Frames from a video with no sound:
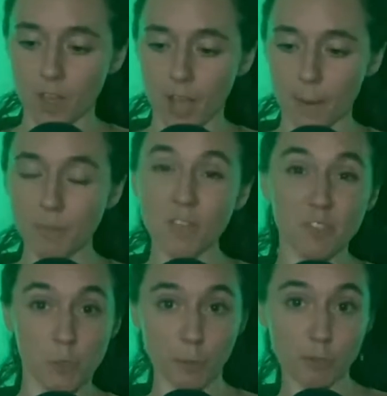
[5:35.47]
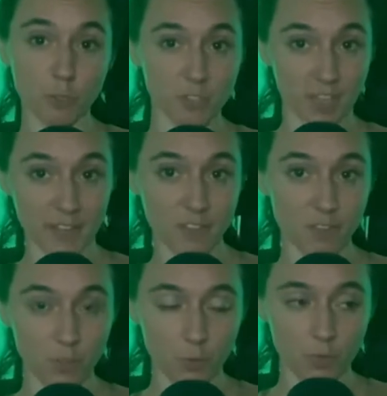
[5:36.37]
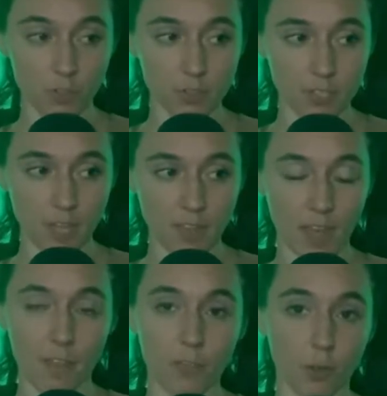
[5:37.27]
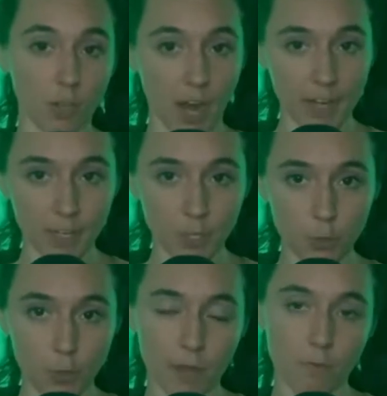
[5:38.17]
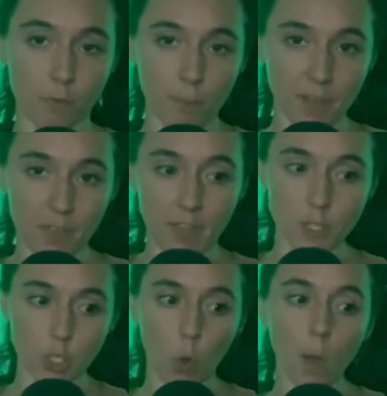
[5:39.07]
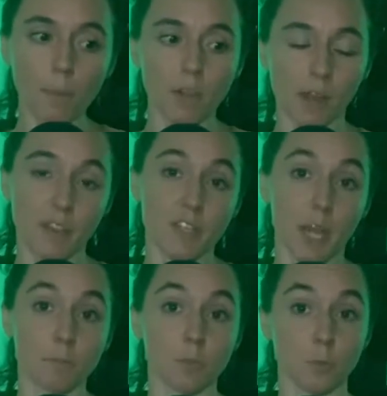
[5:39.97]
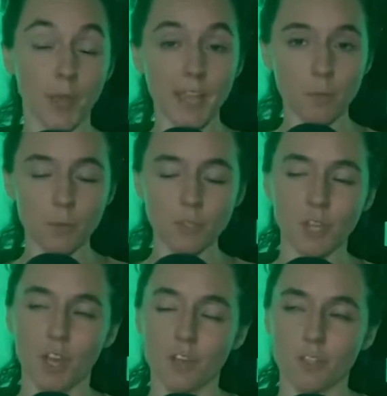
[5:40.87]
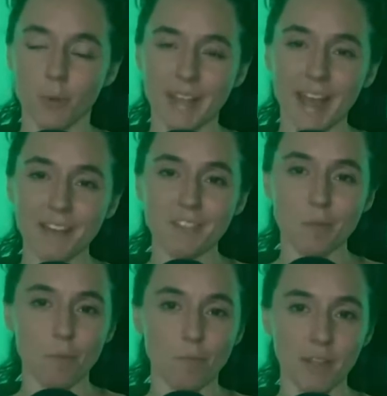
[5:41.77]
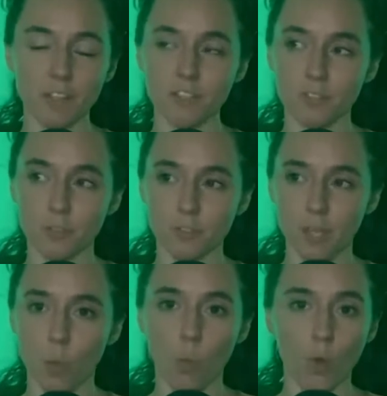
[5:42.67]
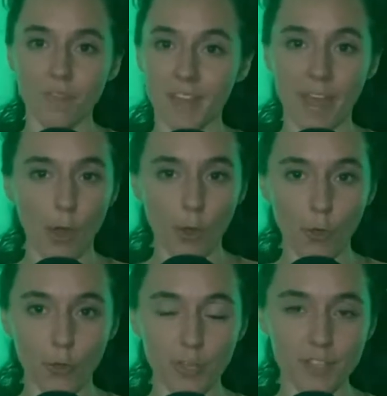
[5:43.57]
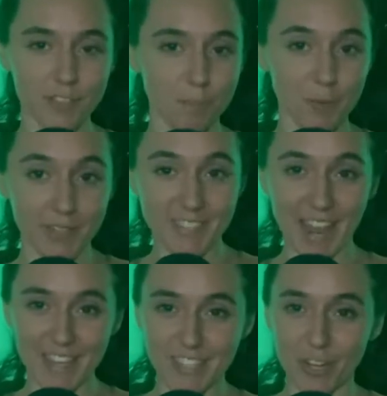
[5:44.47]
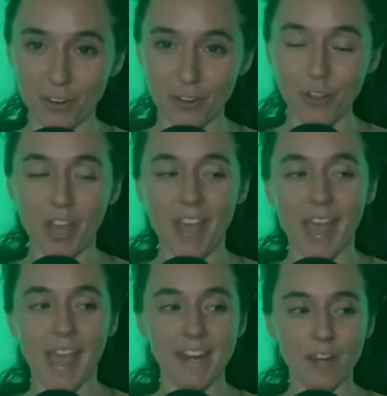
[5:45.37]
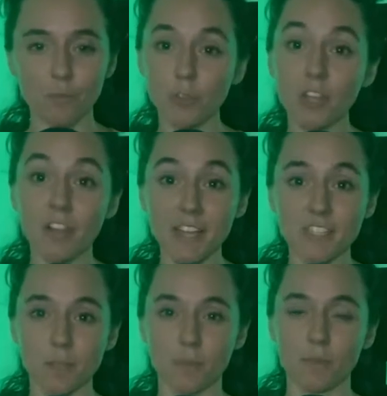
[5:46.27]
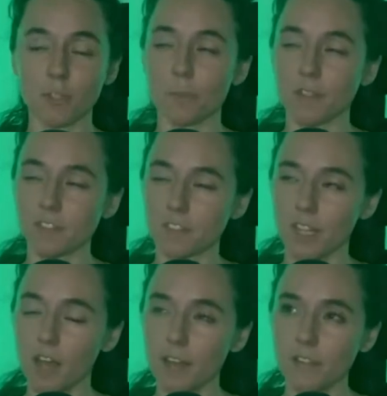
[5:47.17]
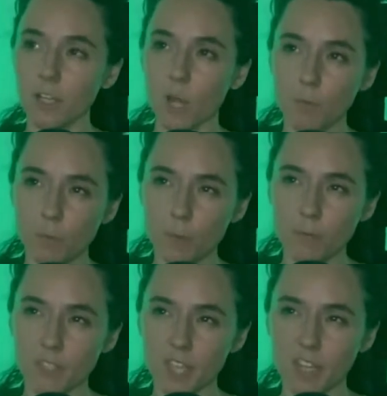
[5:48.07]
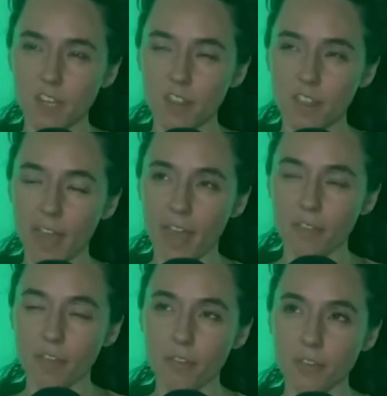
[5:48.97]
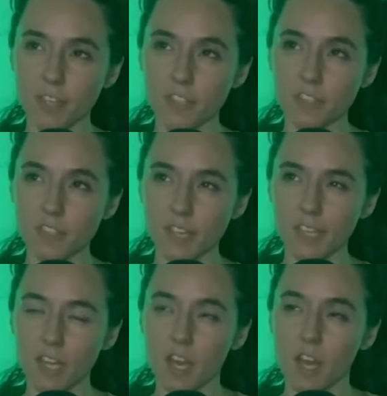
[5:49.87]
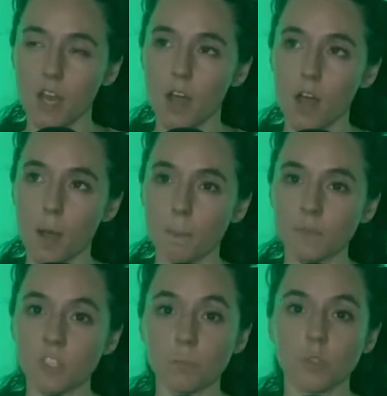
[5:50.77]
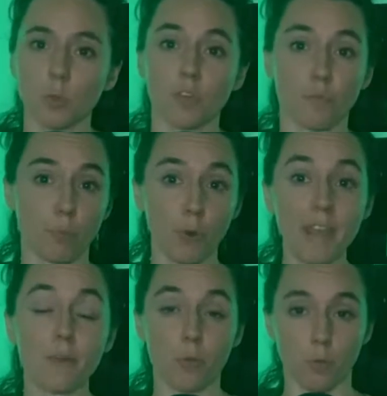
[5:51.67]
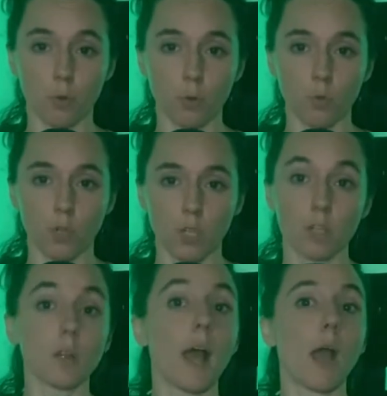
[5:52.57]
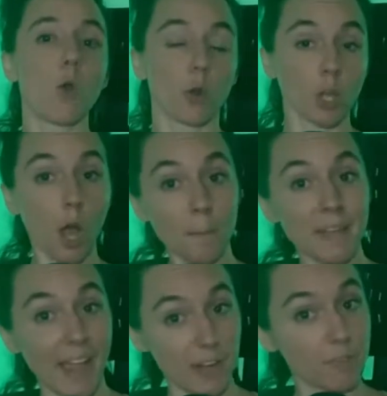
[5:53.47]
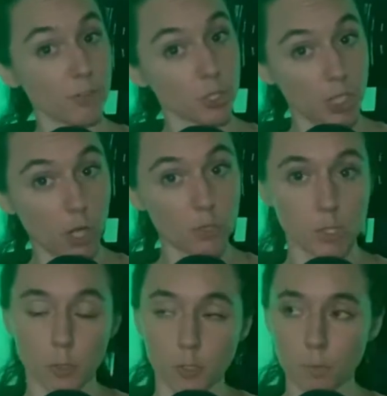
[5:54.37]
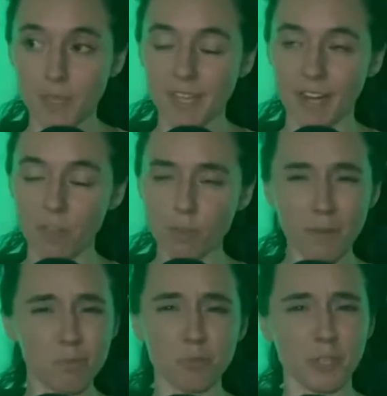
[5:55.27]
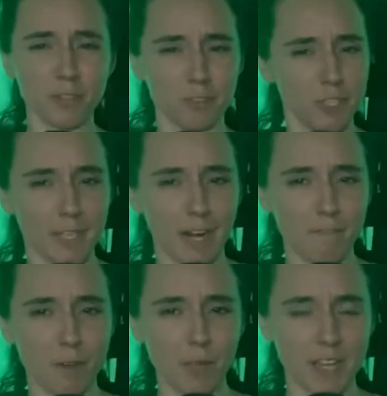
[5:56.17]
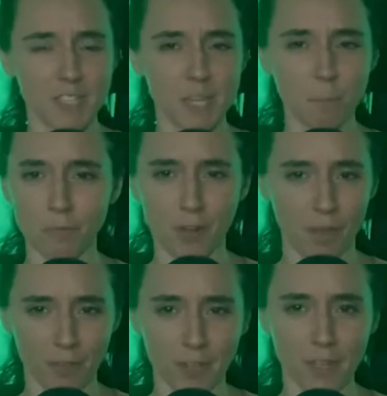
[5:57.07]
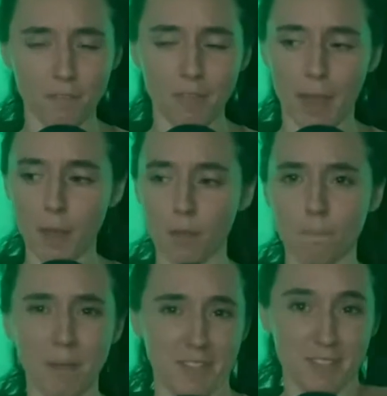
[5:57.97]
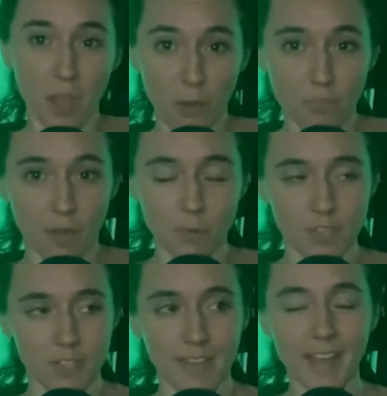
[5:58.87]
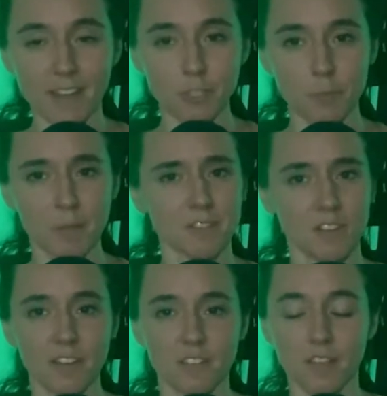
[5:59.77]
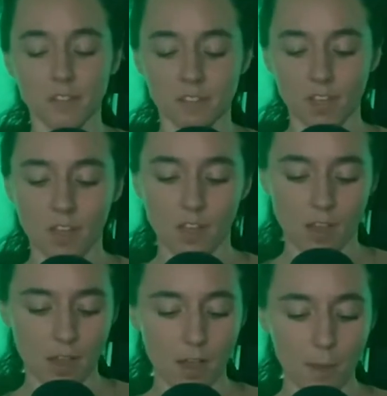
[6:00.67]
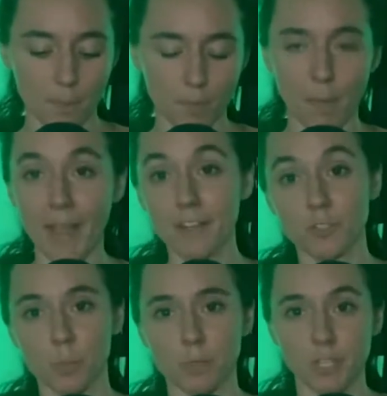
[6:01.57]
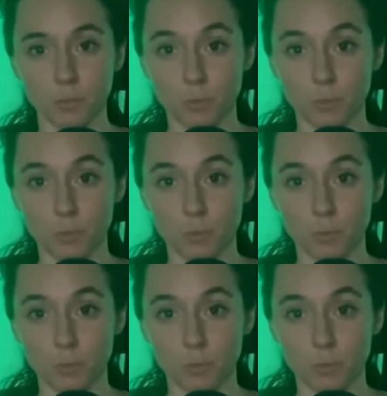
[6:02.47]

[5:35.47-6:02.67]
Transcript: I believe in spiritual signs in the universe and that they're guiding you. And for me, they show up a lot of the times through animals. So I had asked some of my listeners, like, what the hell is a big dead turtle? And I really liked some of the responses I got. A couple of people said that they think it's like some sort of breakthrough or coming out of your shell, so to speak. And I thought that was really interesting. And I felt kind of dumb for not thinking of that myself. I was like, that actually makes a lot of sense. My interpretation